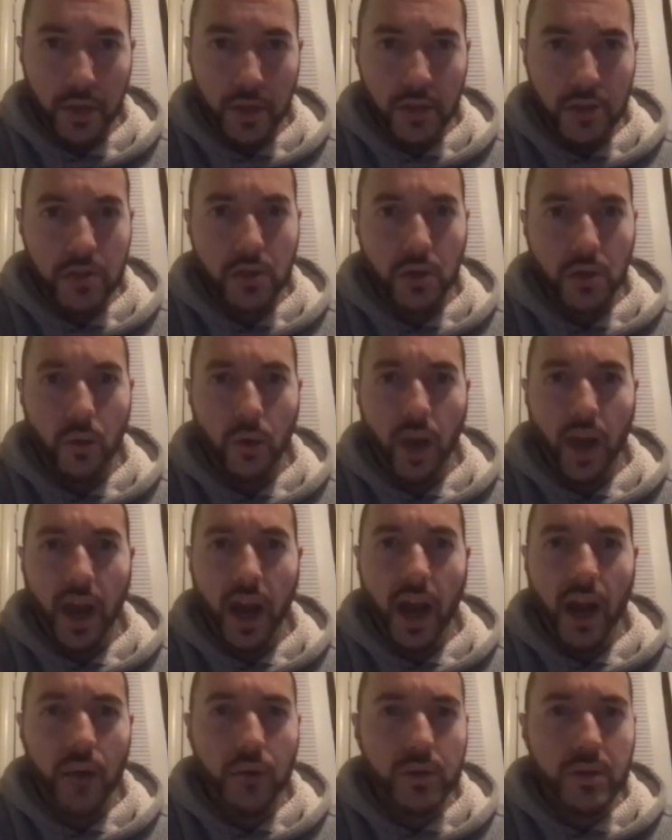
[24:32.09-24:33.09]
So
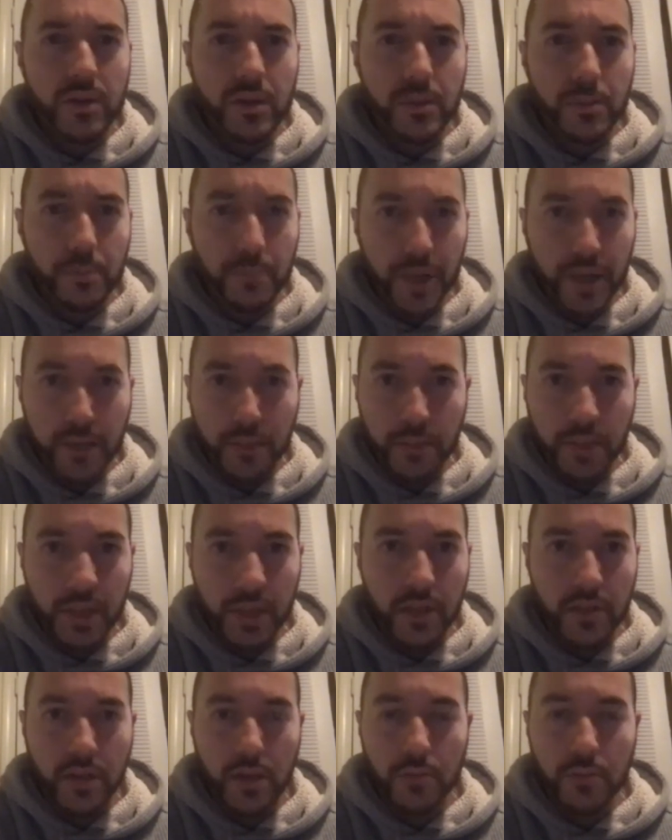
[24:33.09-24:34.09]
how has it been?
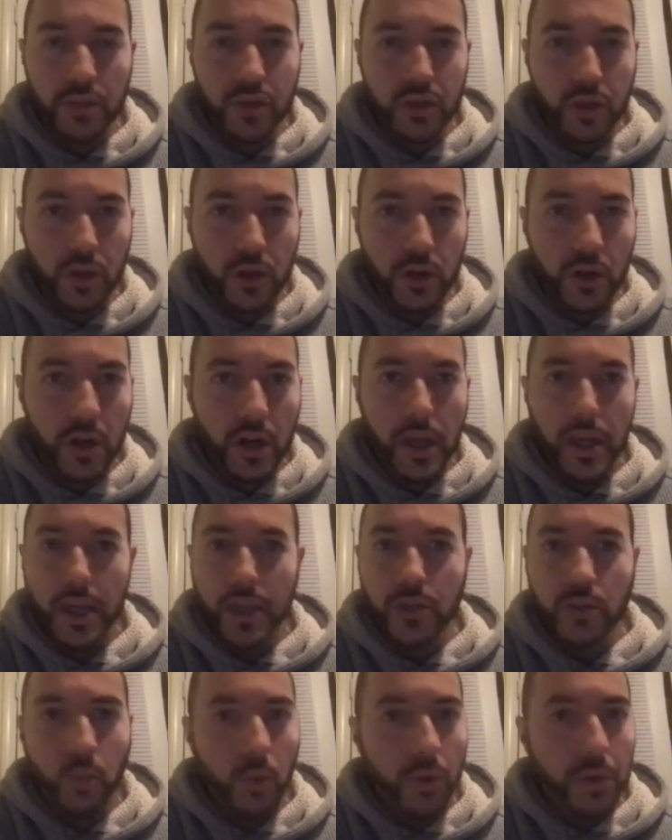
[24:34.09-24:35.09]
Because I'm sure
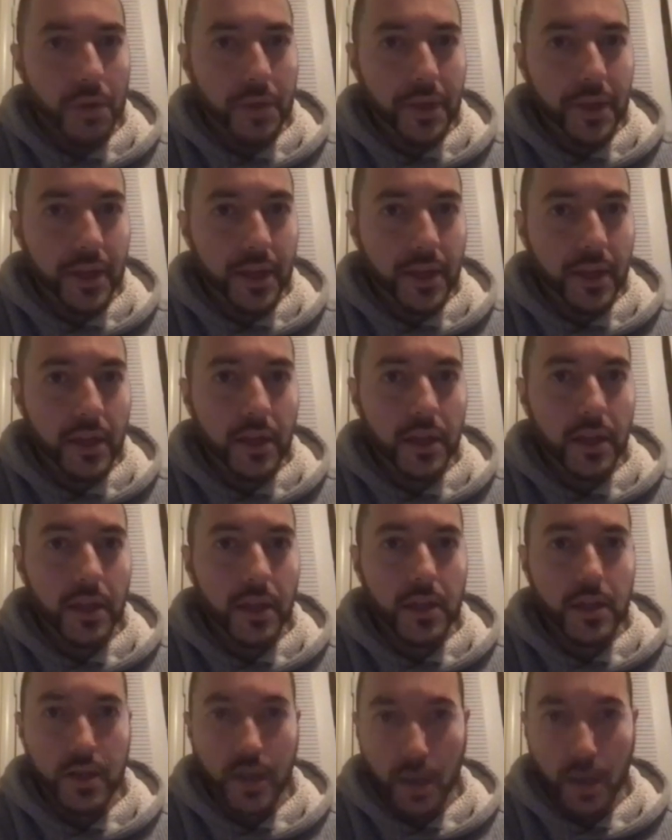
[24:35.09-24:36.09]
it's one thing
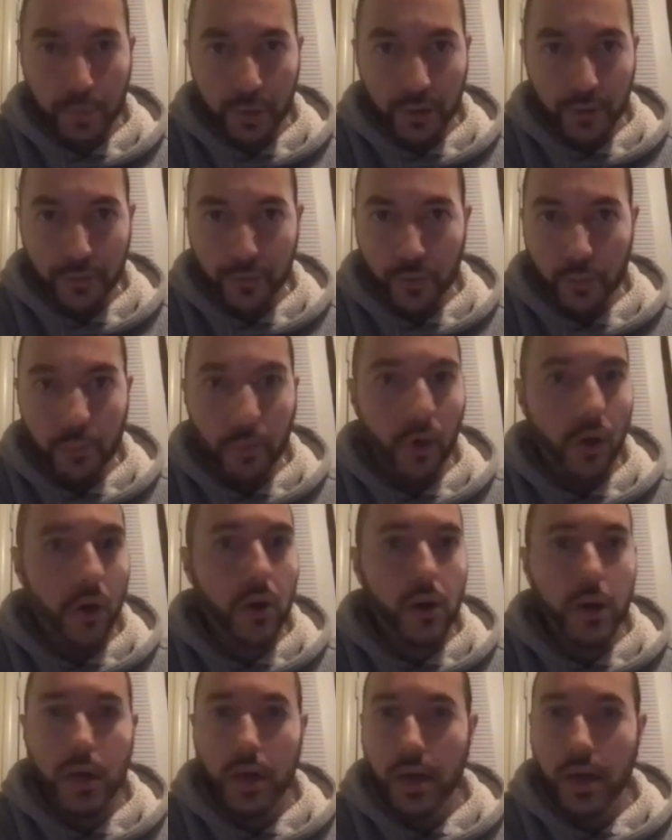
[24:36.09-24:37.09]
to not play
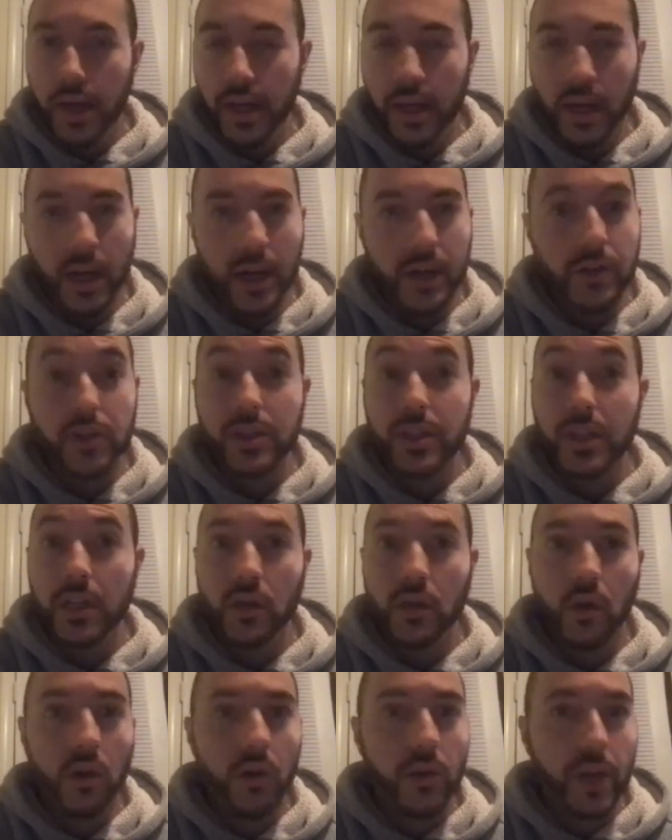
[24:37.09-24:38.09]
football, and I understand
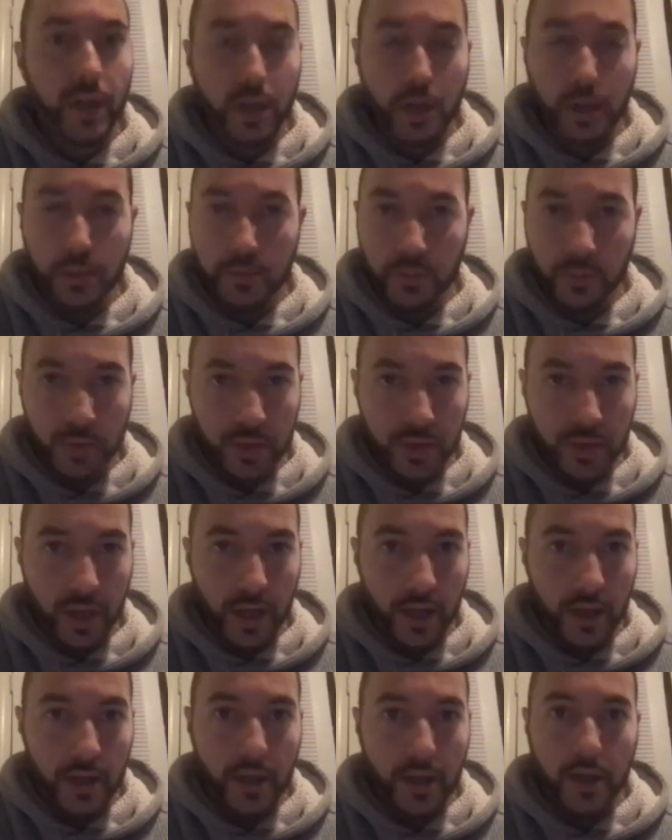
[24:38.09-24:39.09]
all that comes with
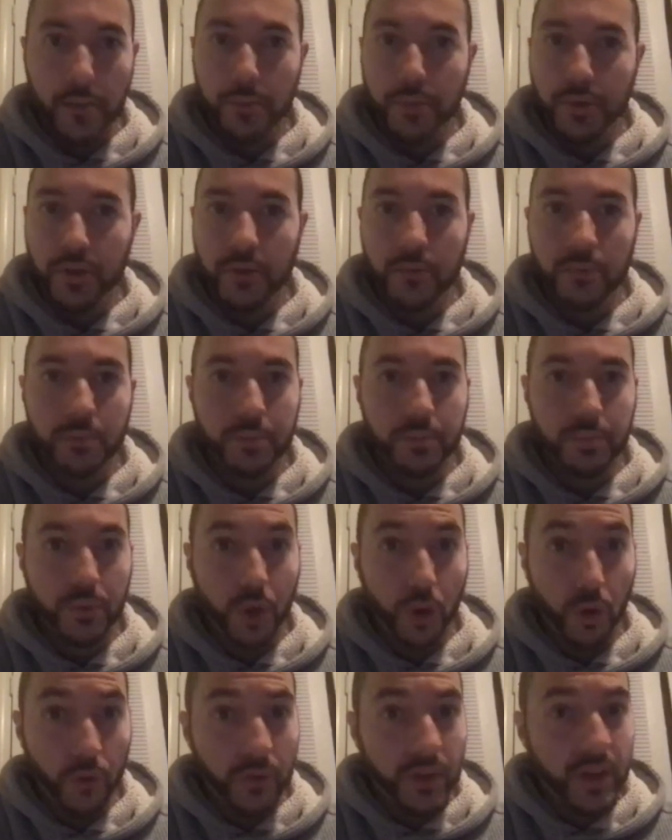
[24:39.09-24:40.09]
that. But
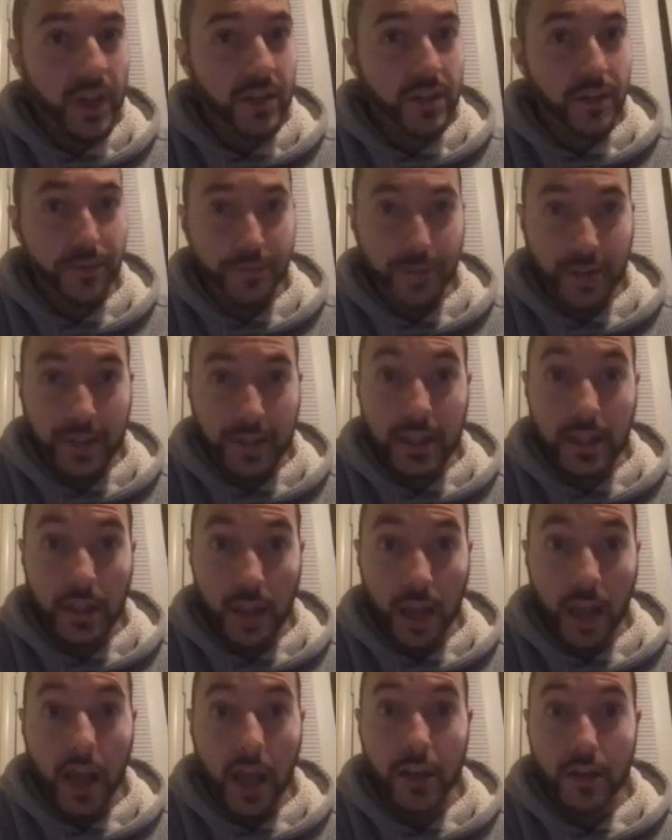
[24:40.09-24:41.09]
COVID has affected a
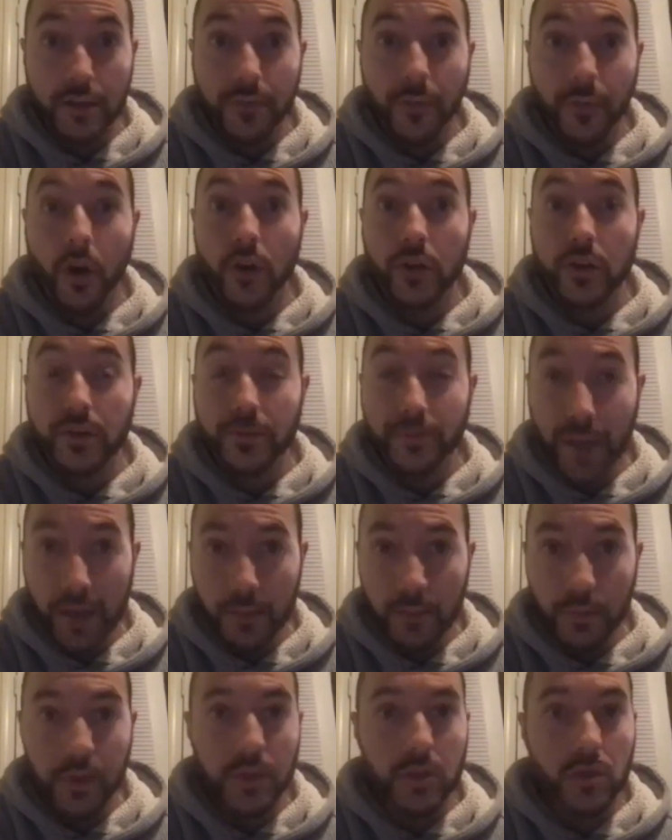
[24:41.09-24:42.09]
lot as far as
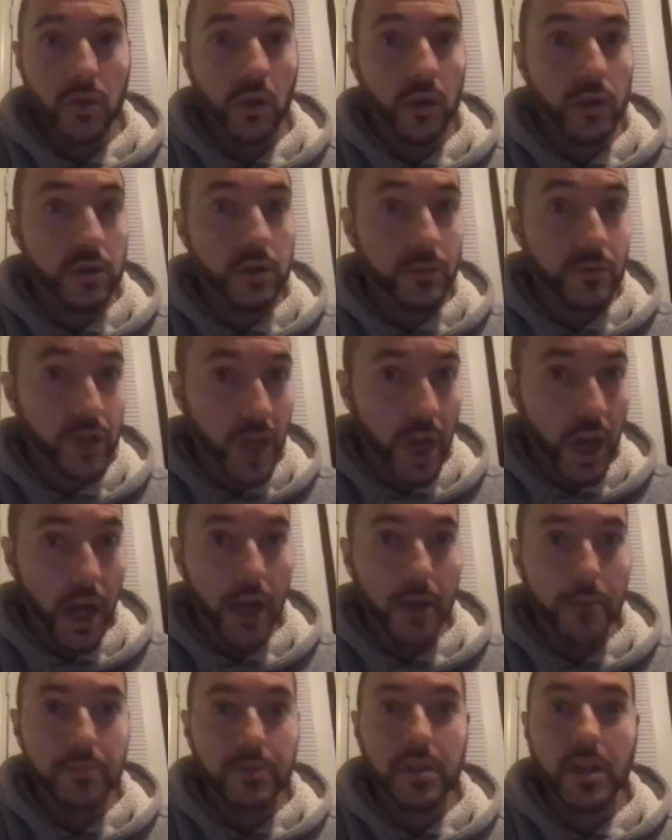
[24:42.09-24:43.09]
families, loss of
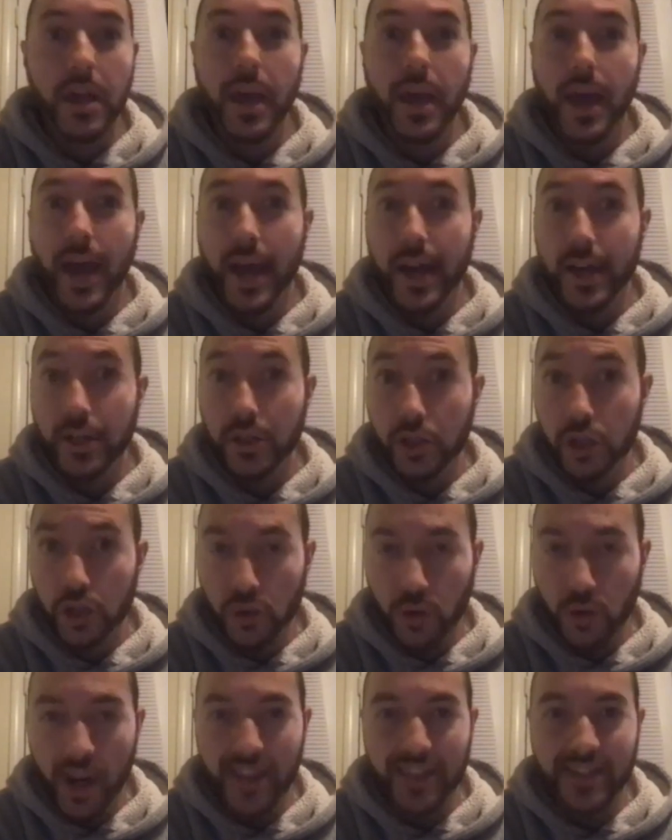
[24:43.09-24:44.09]
jobs, added
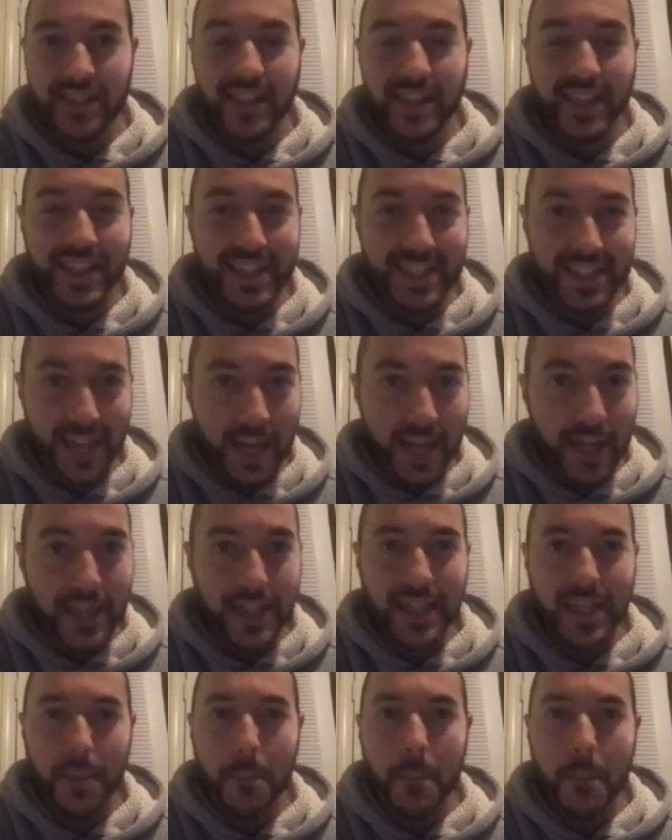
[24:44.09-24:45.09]
stress,
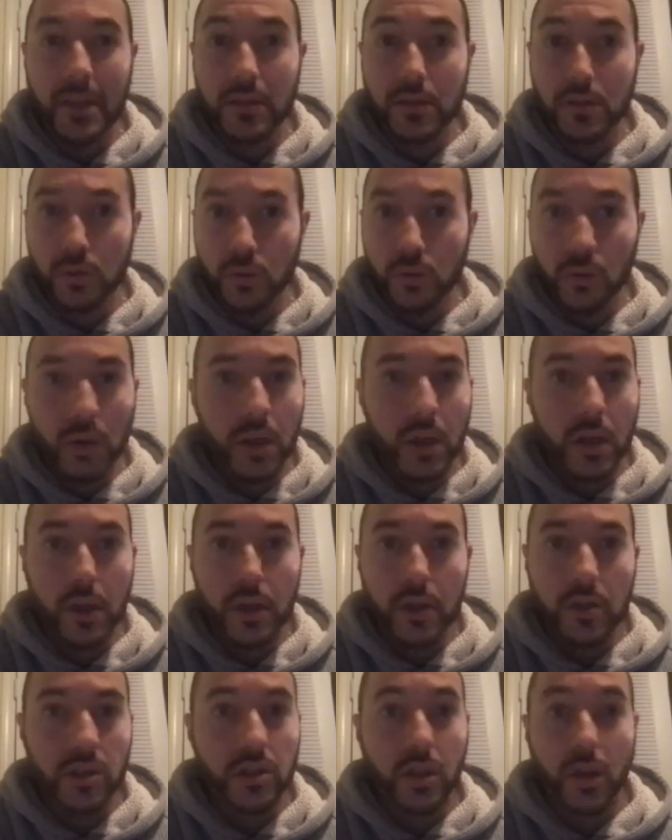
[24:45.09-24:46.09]
anxiety, mental,
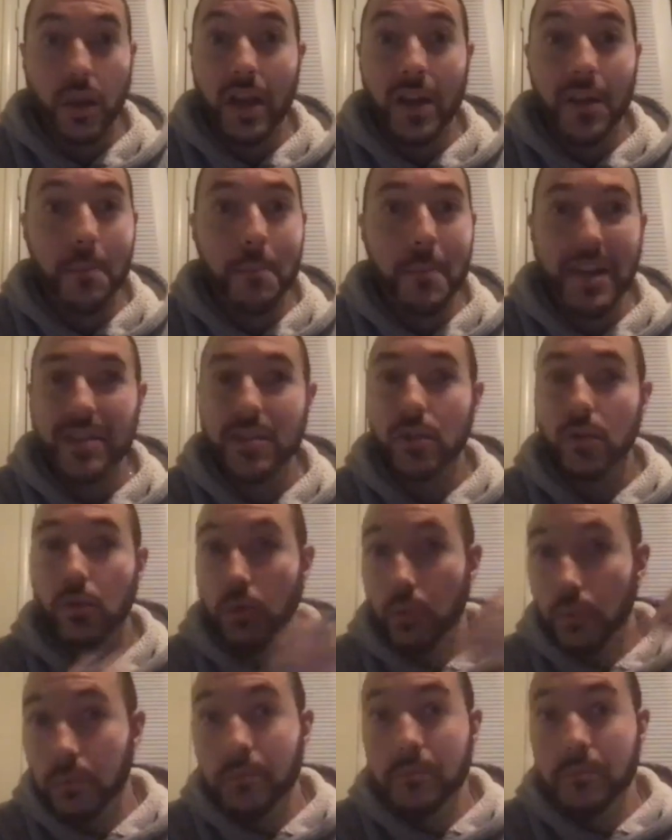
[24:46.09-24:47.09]
just a lot of
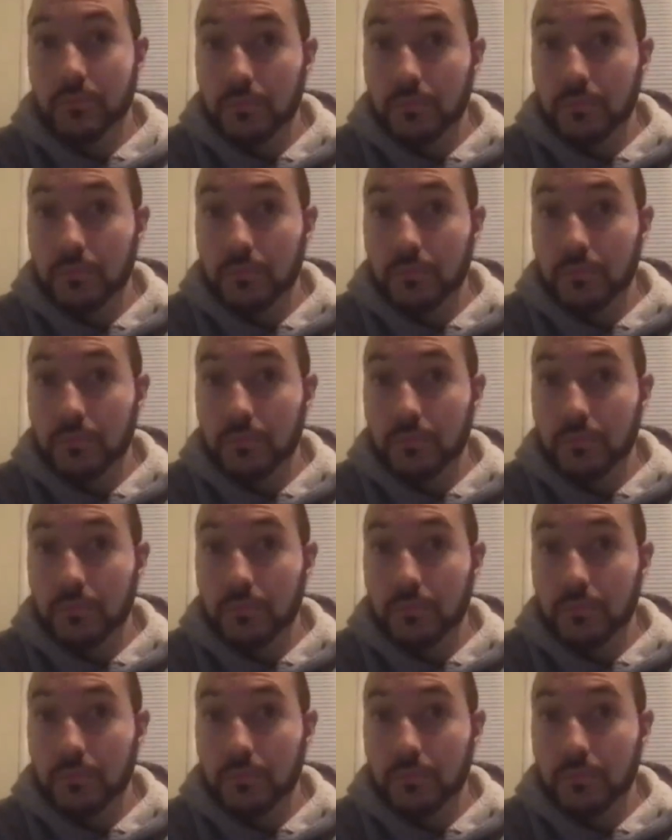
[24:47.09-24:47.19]
mental,